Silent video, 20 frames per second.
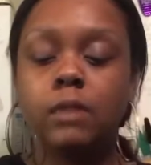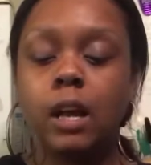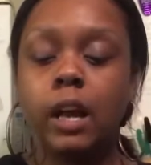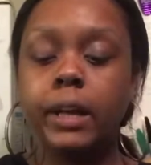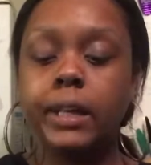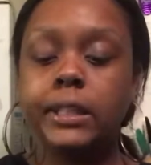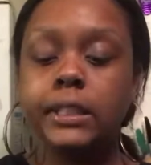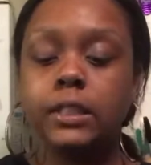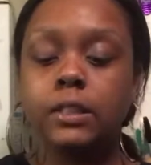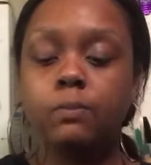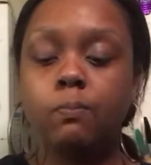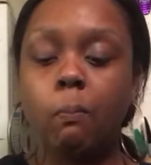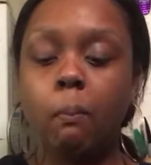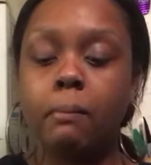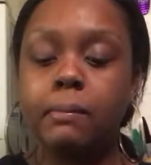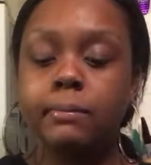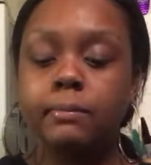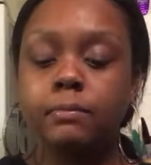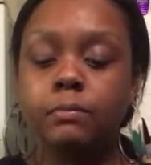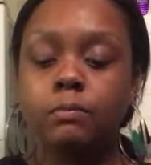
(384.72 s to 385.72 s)
And
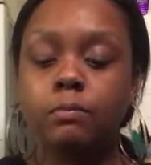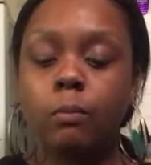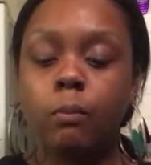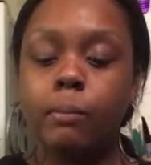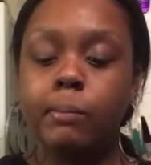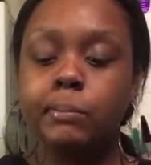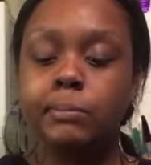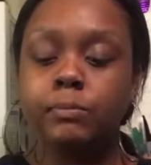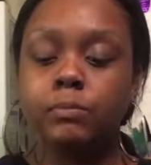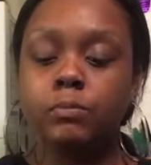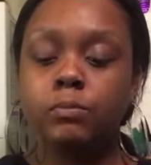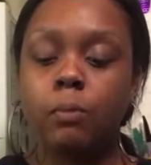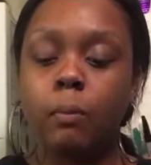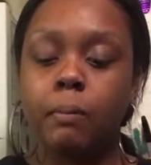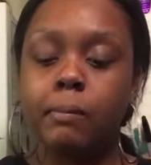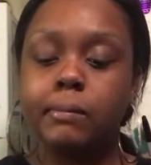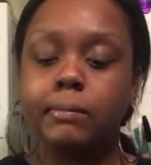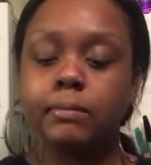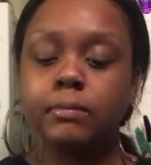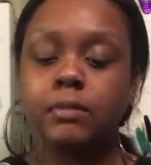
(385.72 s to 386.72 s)

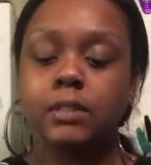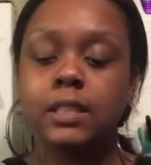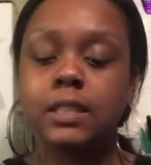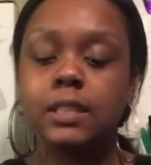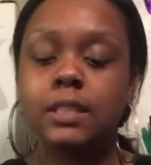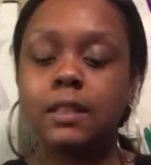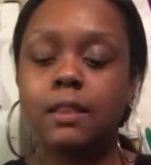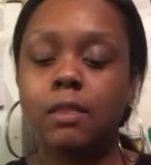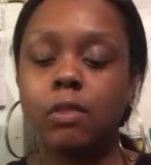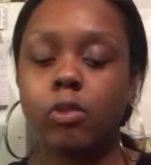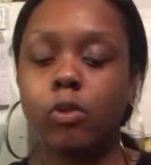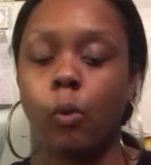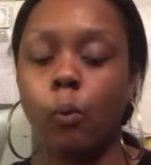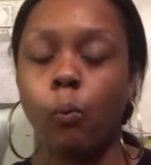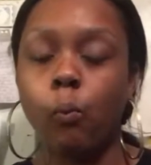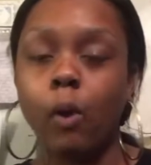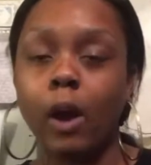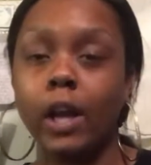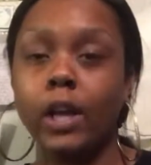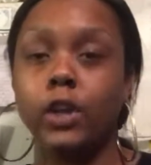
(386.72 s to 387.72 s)
the
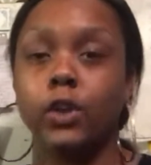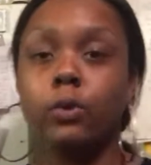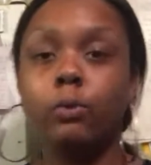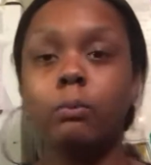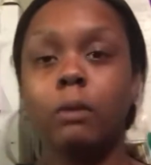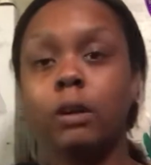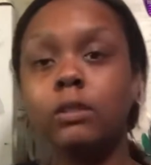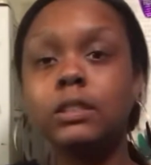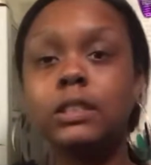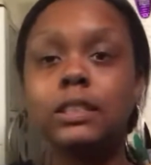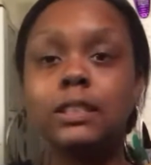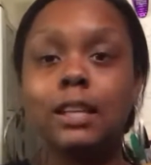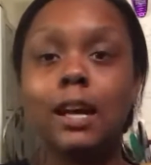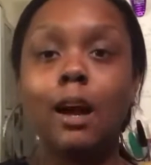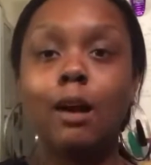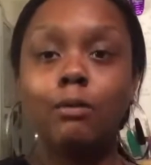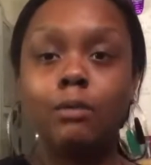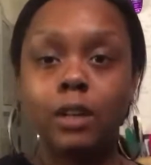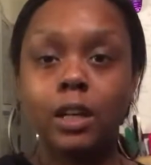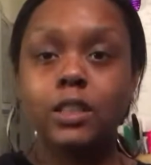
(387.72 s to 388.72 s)
way you melt it
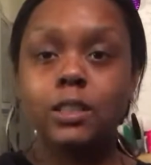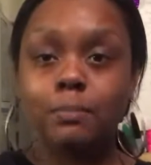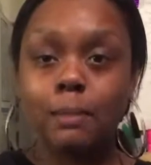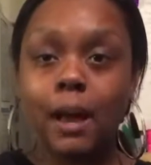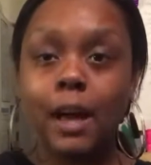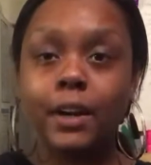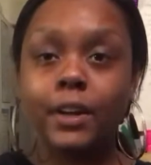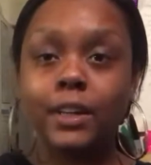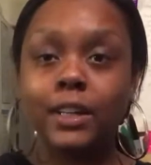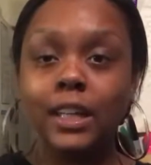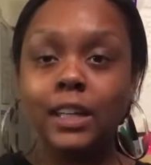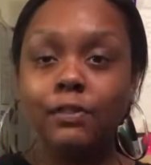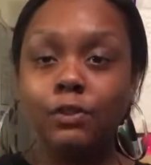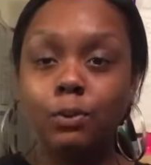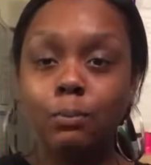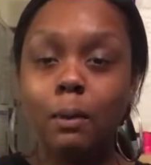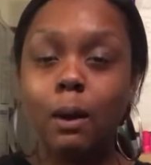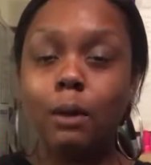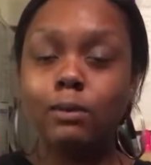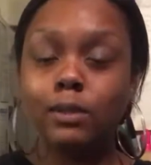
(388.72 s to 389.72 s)
down does matter. If
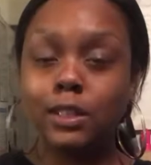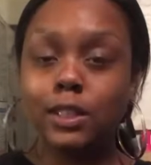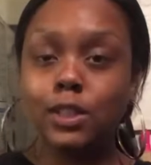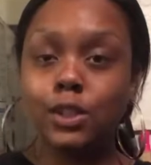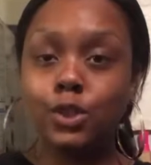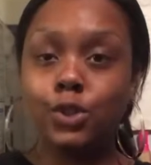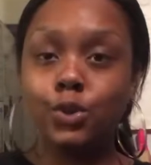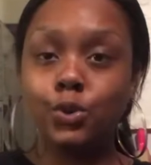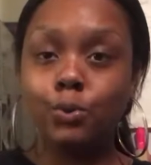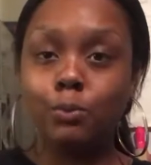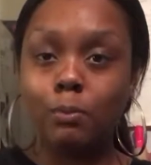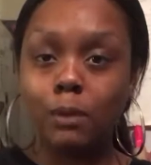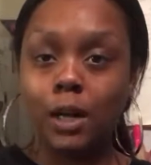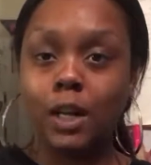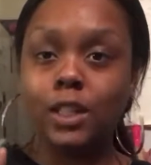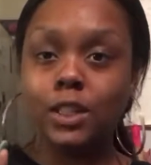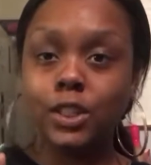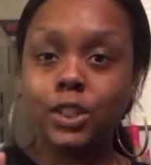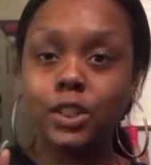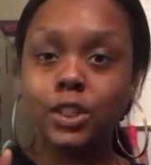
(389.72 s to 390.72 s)
you melt it too
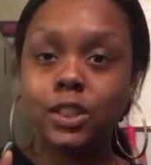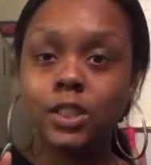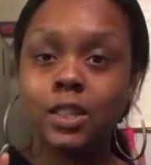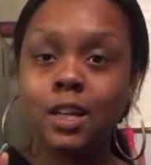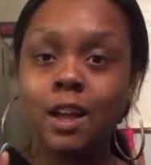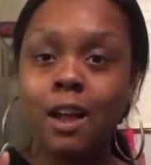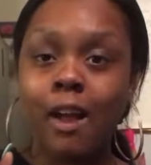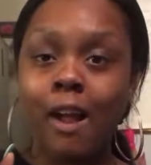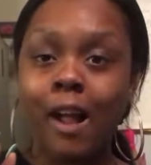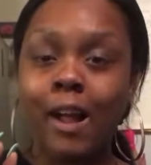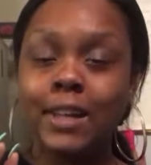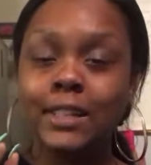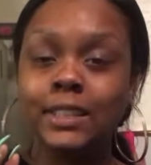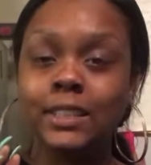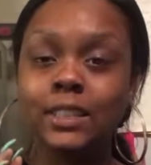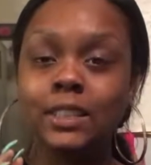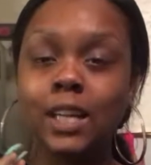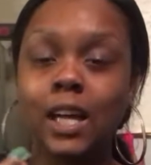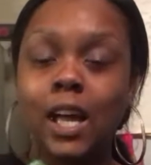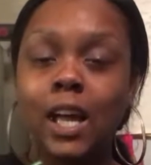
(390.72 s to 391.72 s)
much,
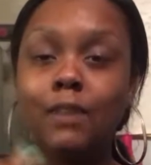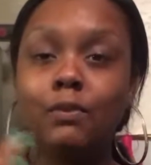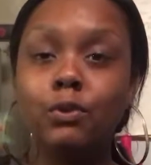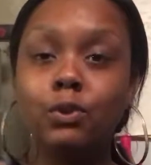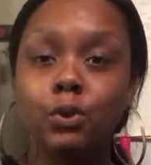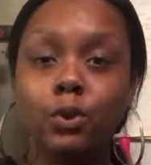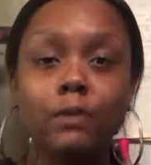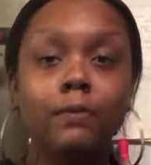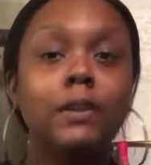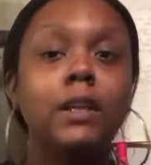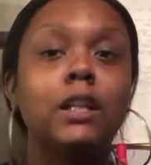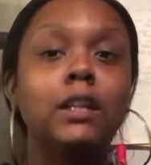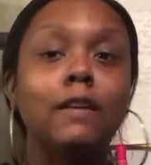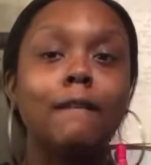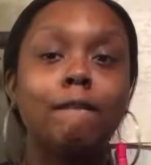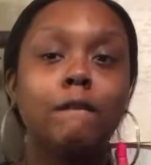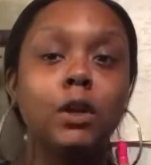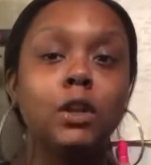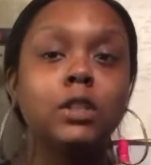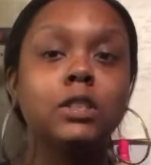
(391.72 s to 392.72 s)
if you do it for like the
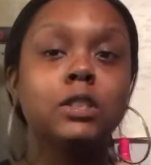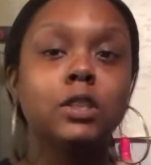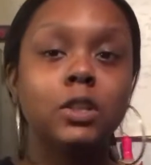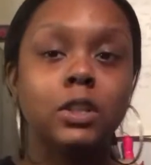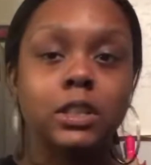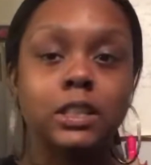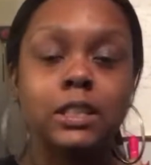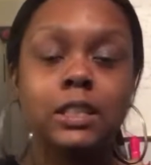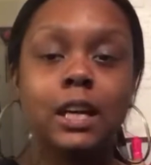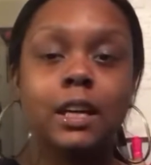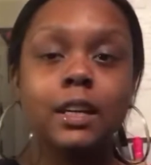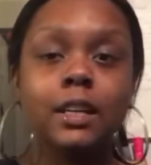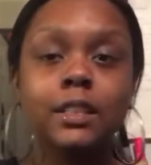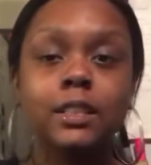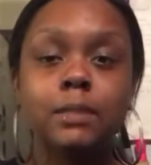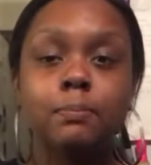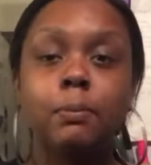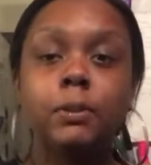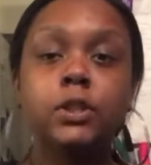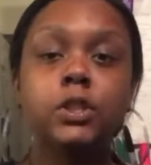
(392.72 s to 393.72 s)
first 30
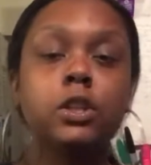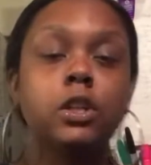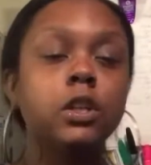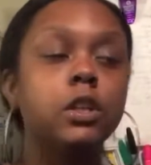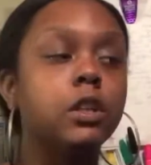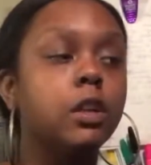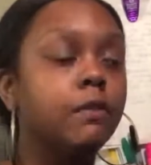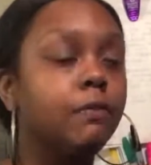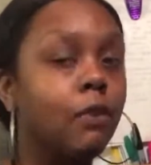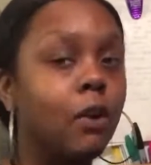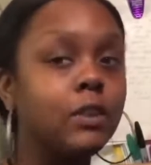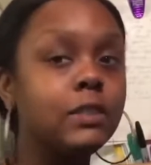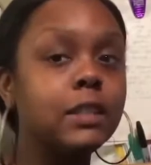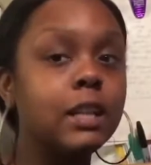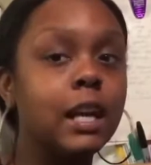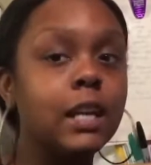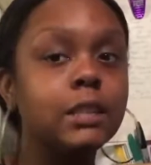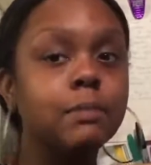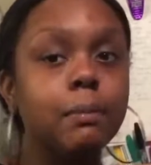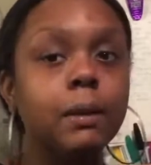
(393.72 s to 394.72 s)
seconds, but your
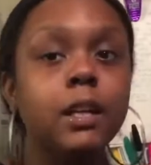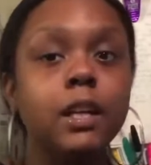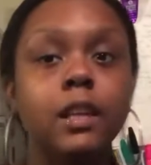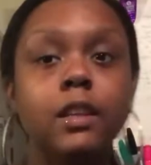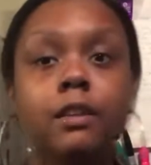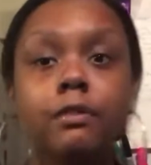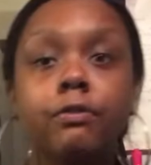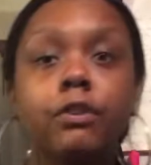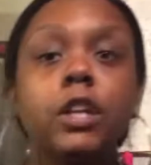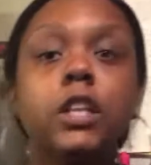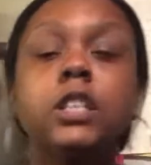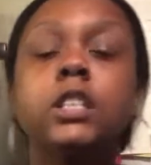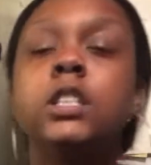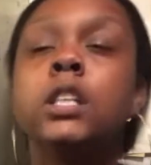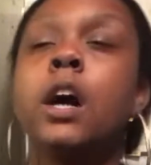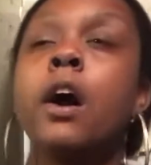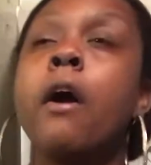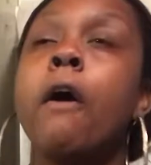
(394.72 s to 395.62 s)
frosting has been in the fridge,